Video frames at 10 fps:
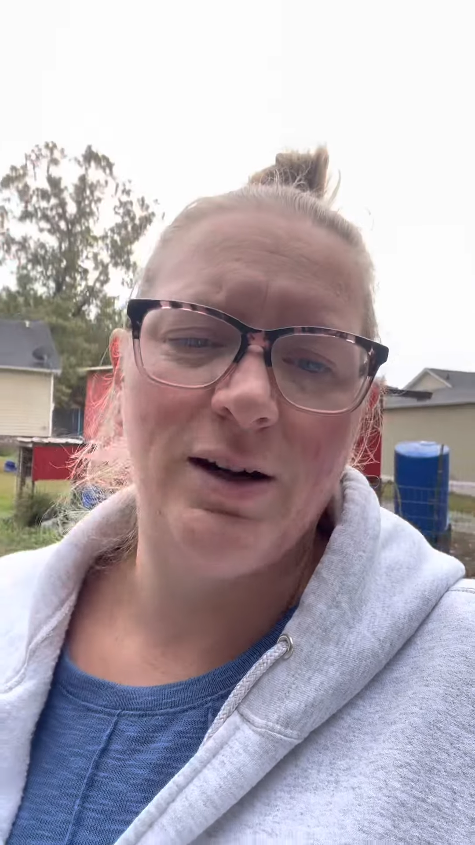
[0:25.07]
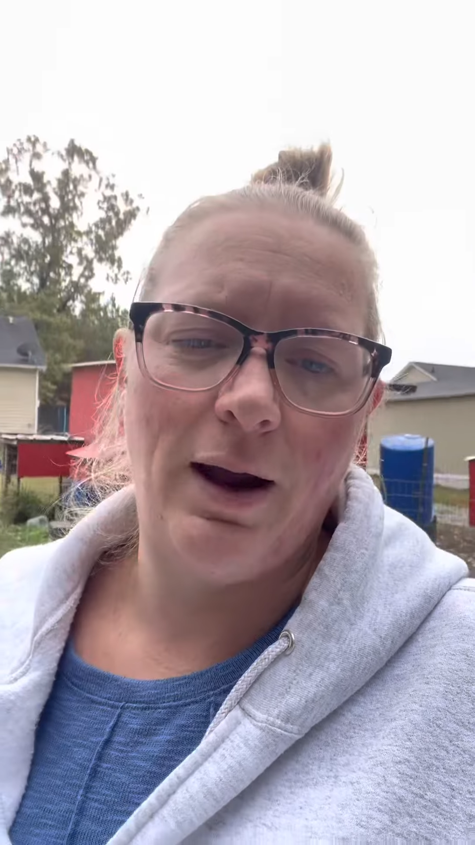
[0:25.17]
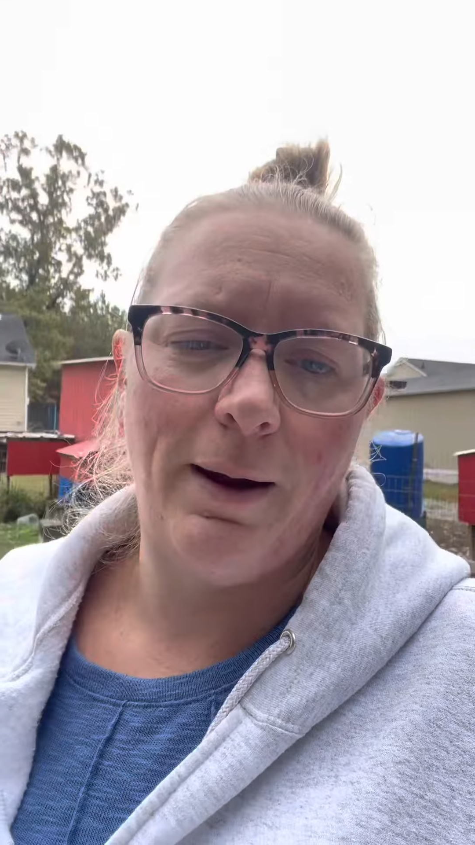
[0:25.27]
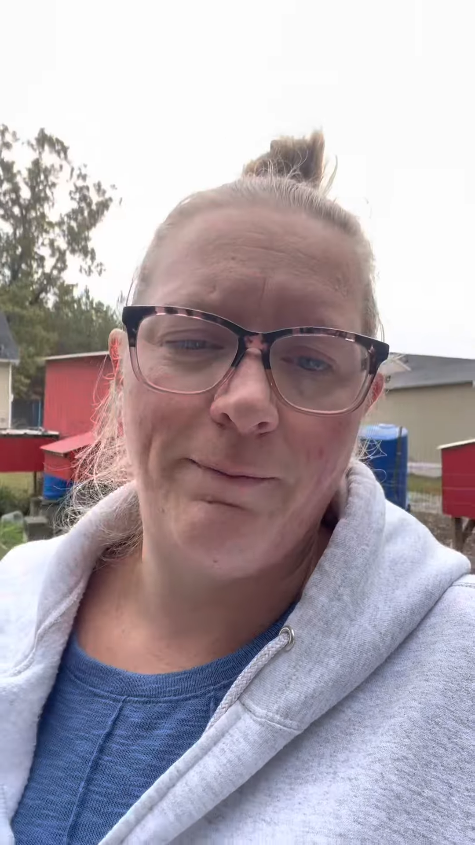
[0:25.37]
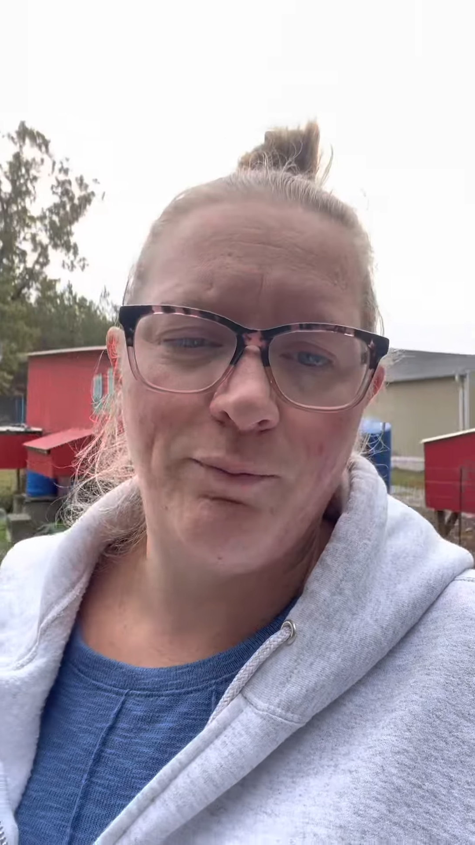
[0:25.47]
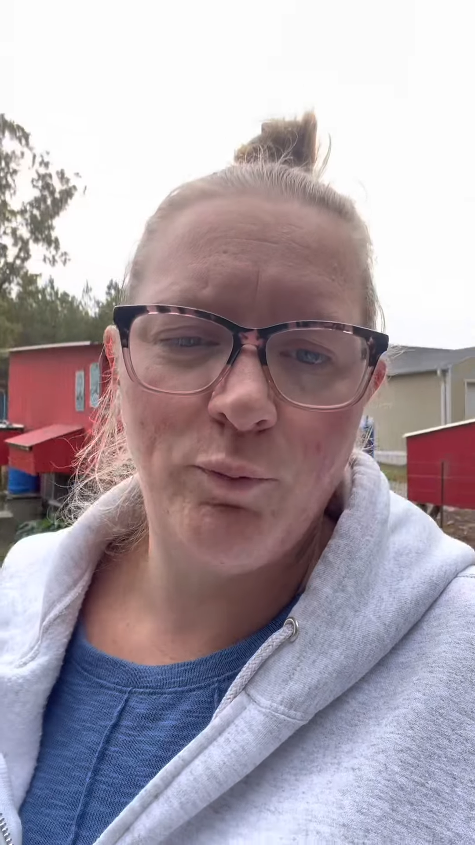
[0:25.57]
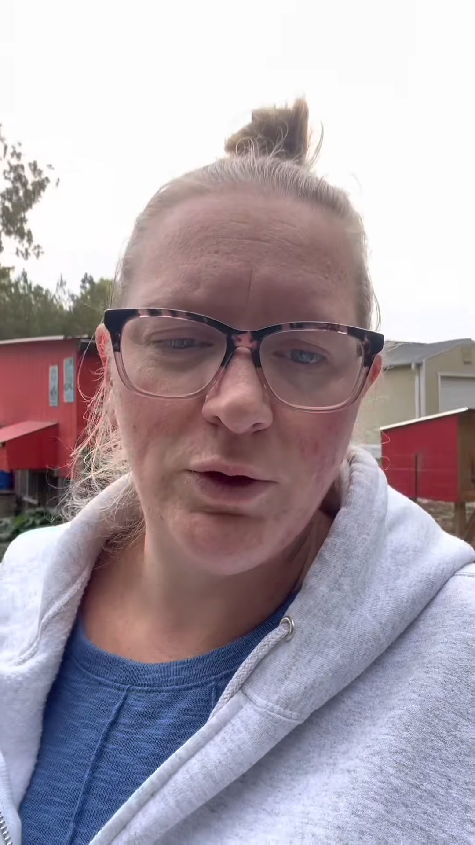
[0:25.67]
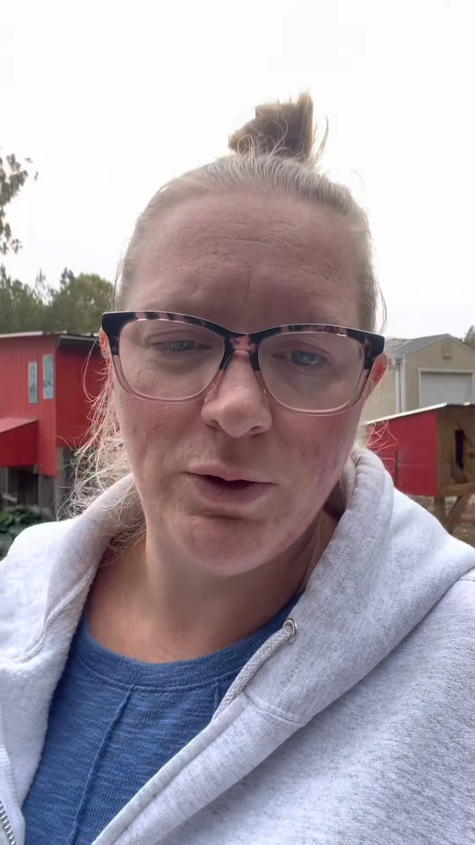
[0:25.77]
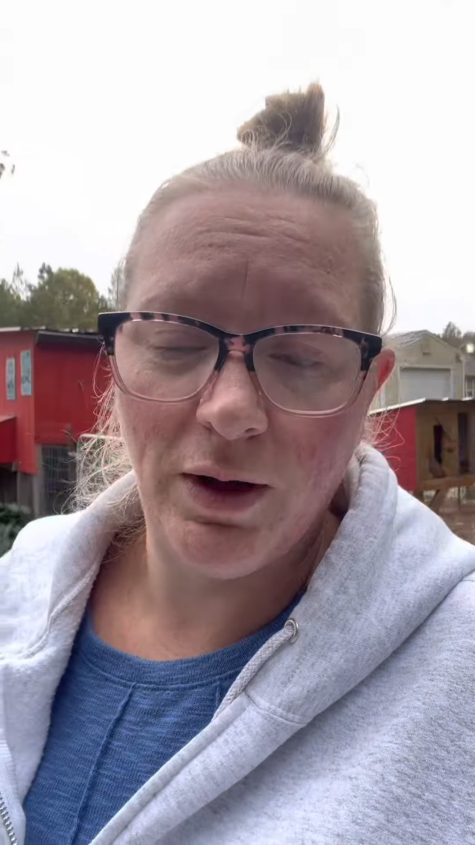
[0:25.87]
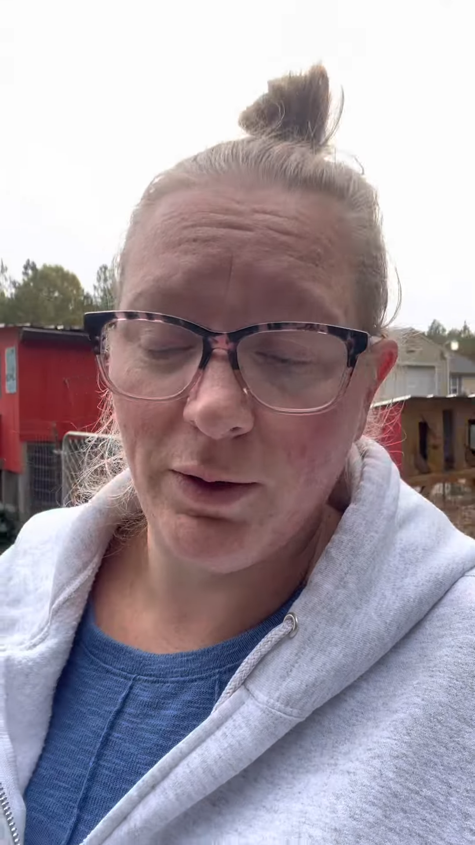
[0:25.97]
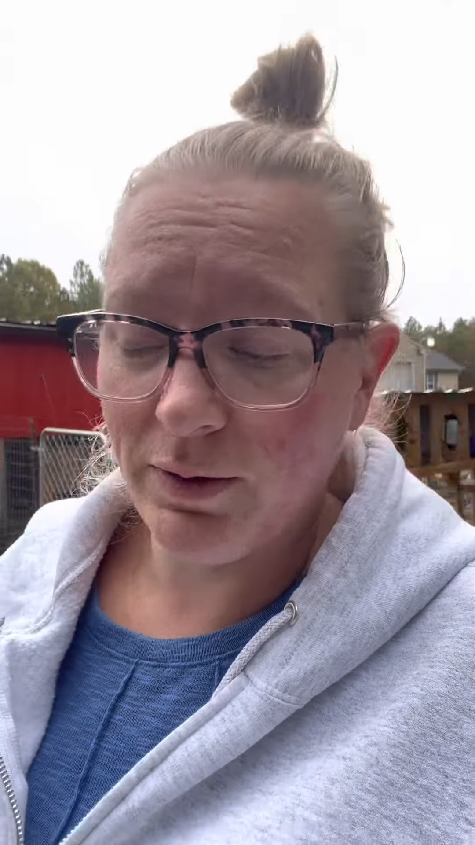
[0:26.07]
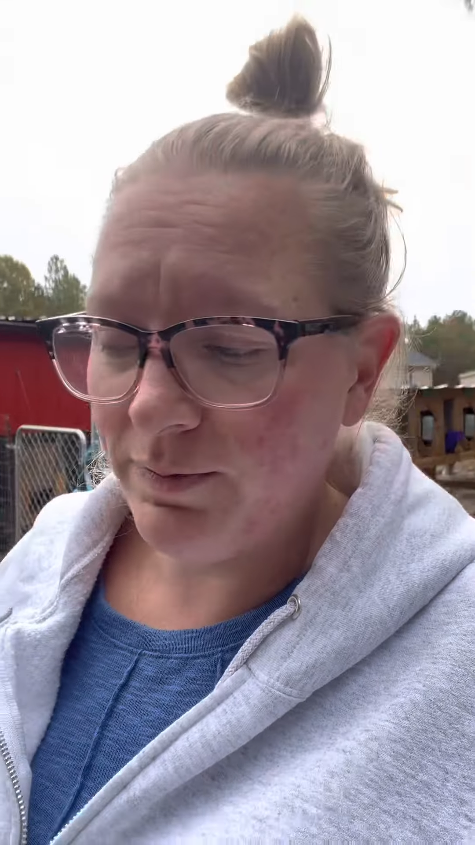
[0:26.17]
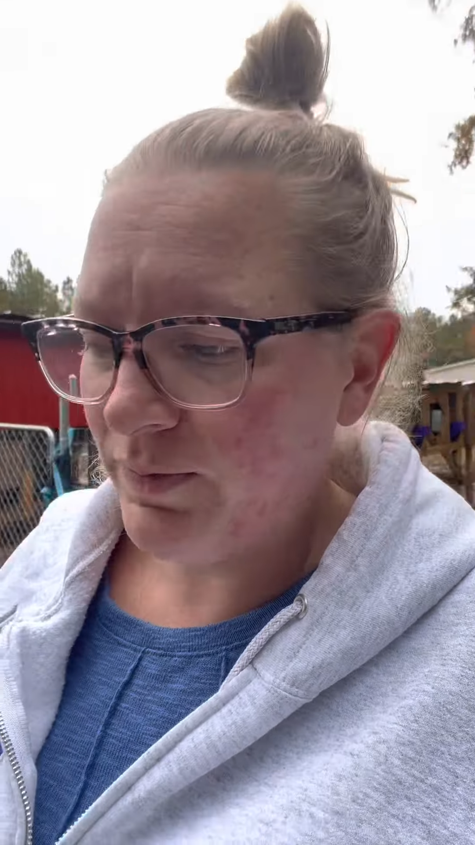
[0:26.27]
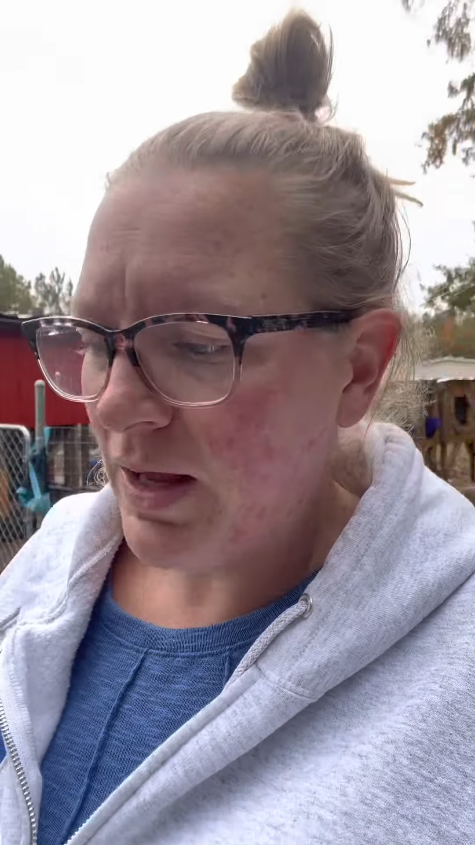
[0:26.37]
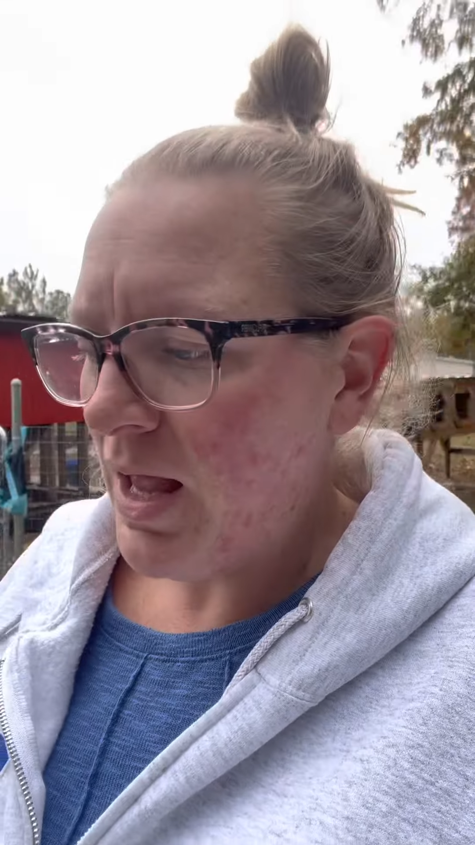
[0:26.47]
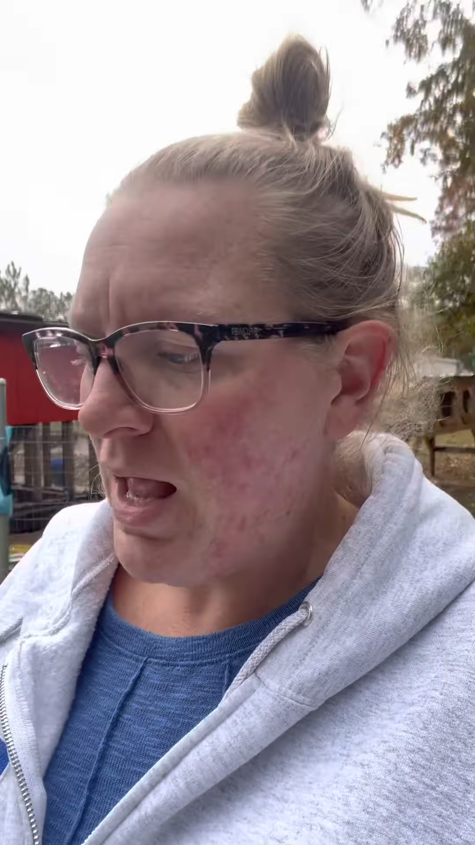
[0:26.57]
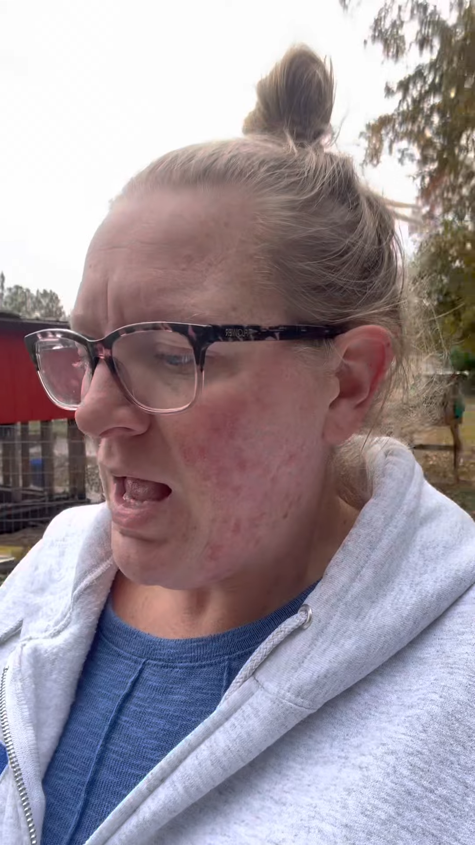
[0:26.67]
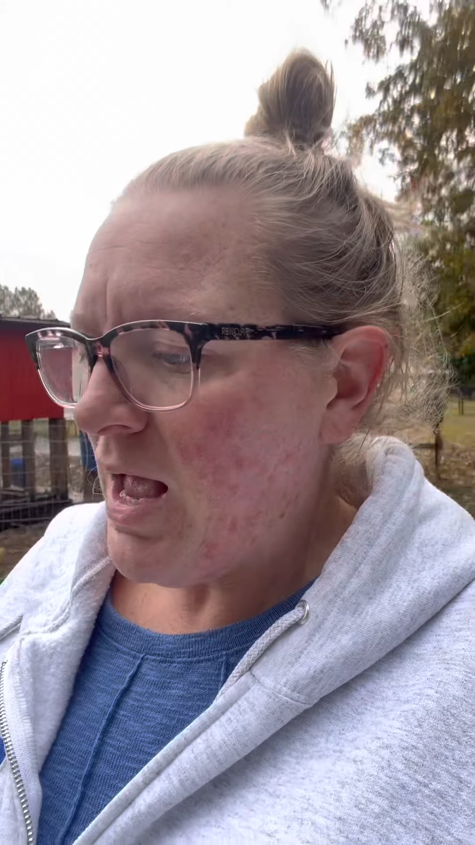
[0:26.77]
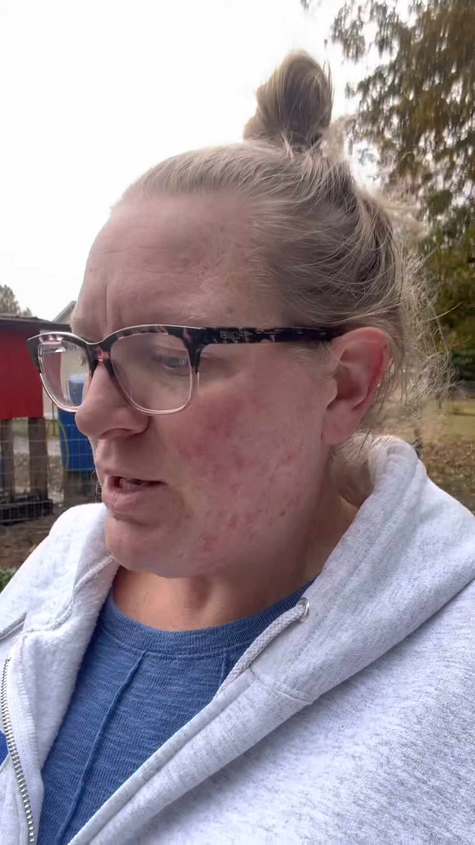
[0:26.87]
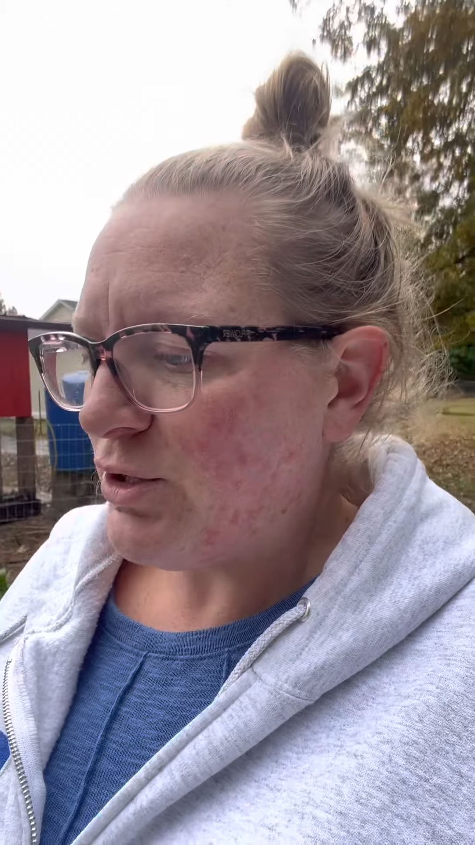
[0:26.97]
okay. We'll do another one.
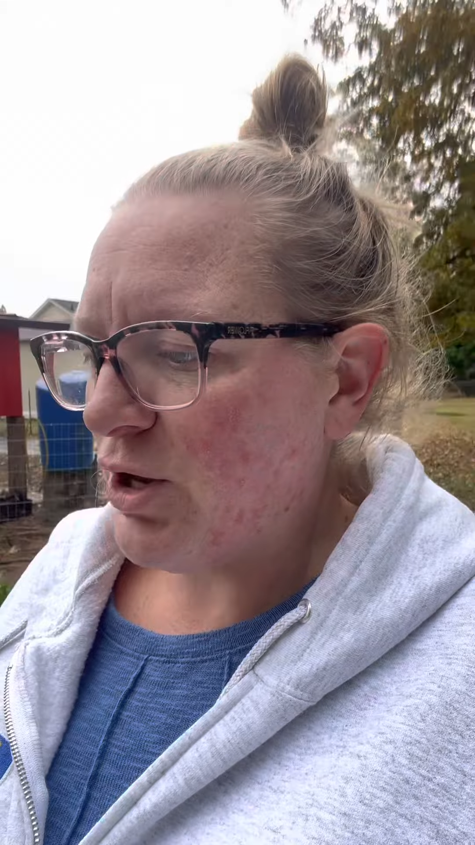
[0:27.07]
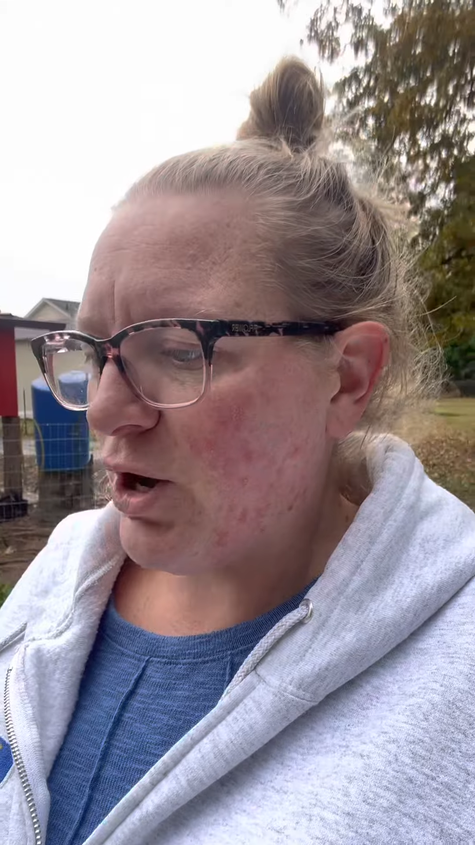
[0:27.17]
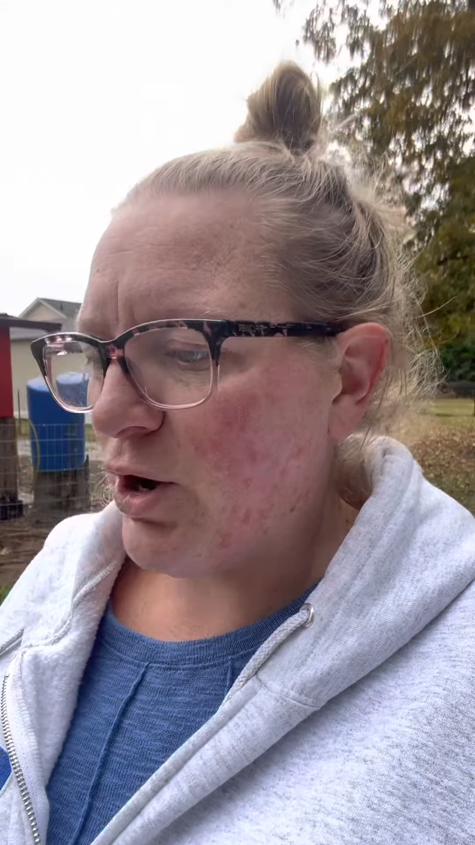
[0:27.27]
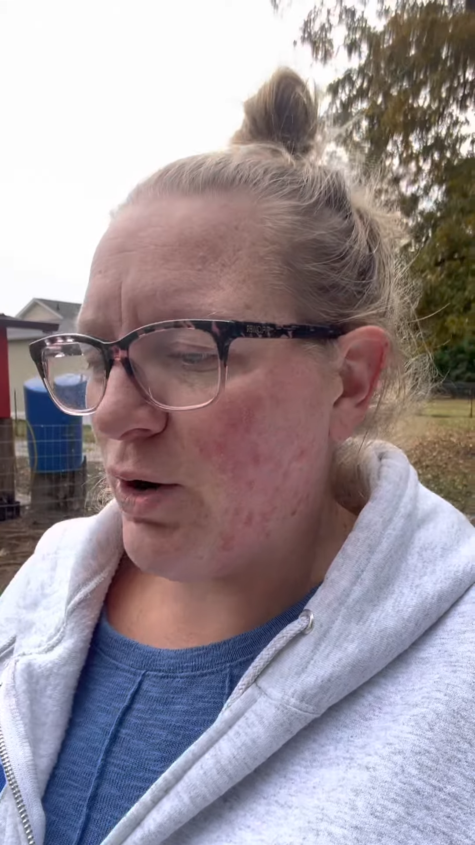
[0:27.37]
So